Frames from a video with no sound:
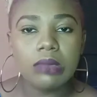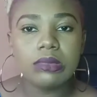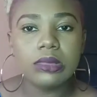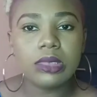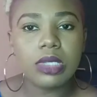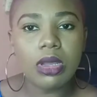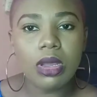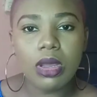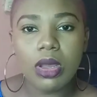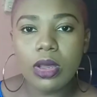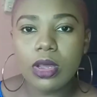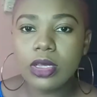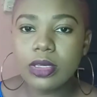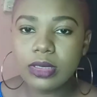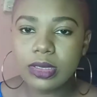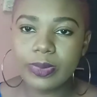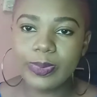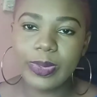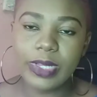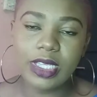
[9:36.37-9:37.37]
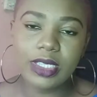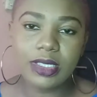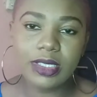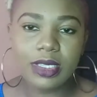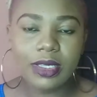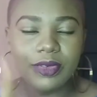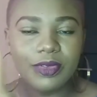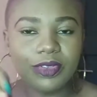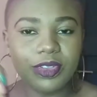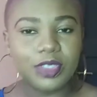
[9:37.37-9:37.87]
no, please,
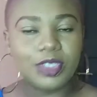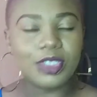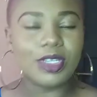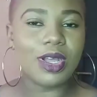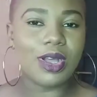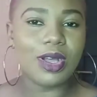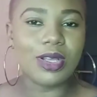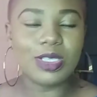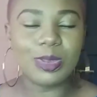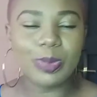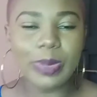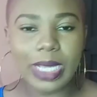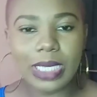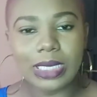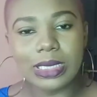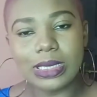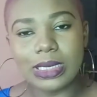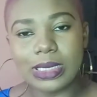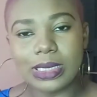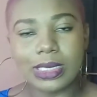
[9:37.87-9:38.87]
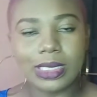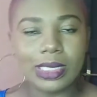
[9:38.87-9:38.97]
future husband,